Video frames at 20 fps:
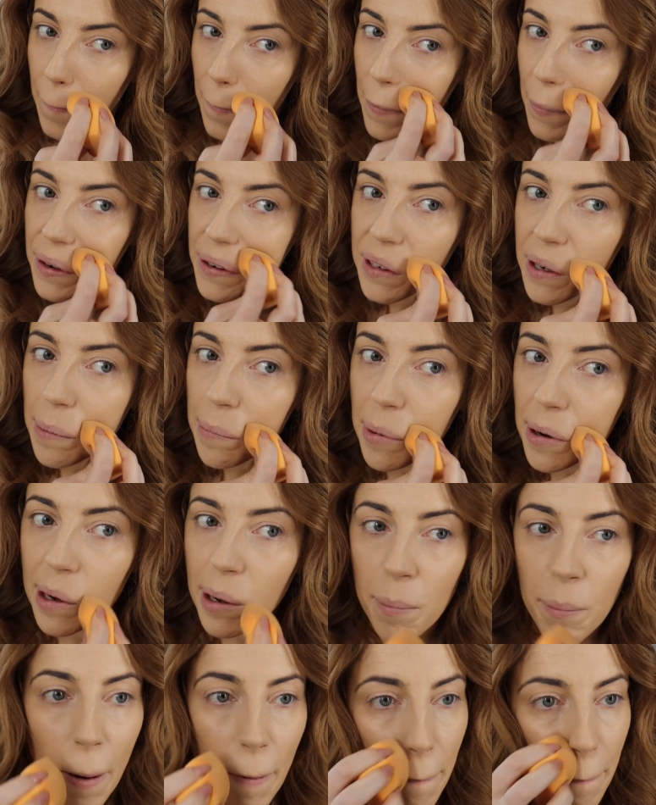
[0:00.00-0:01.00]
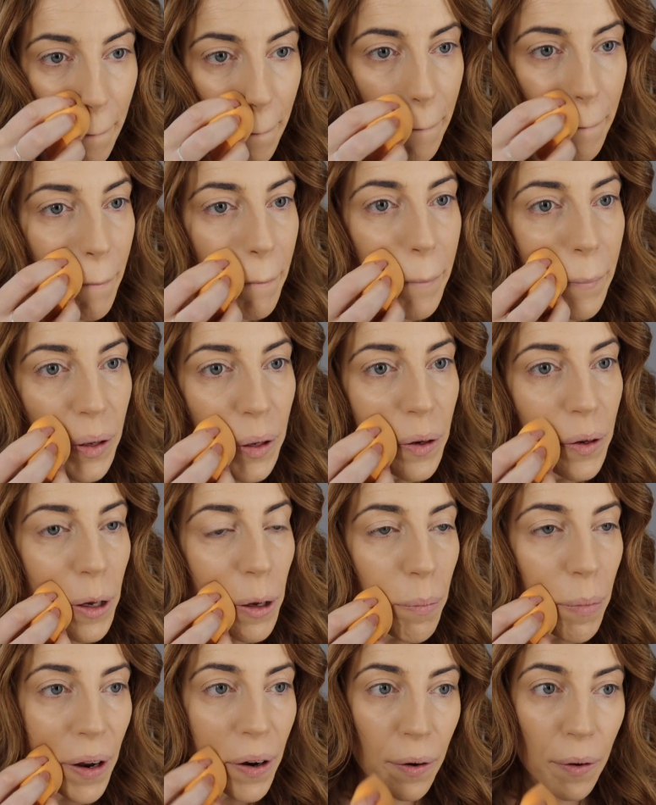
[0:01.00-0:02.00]
I'll just keep bringing my
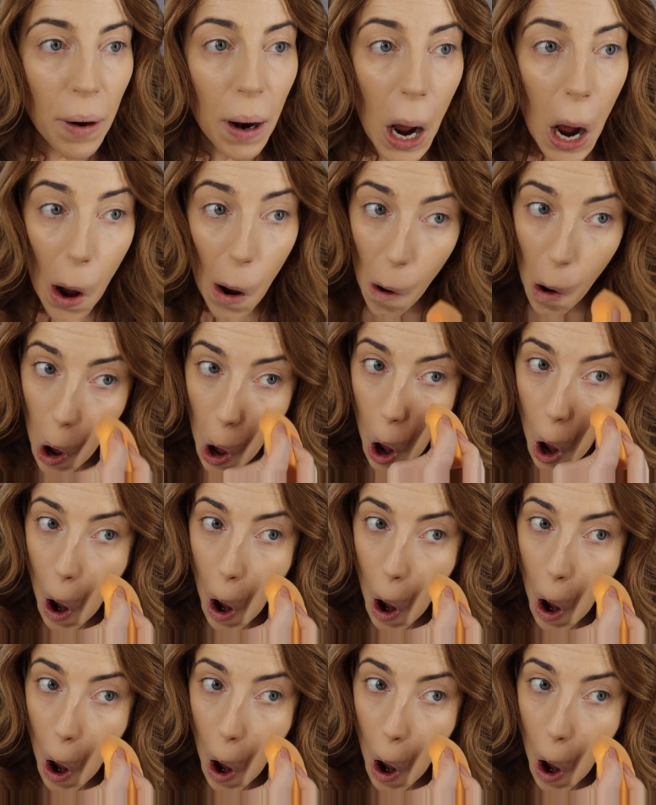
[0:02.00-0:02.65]
beauty blender out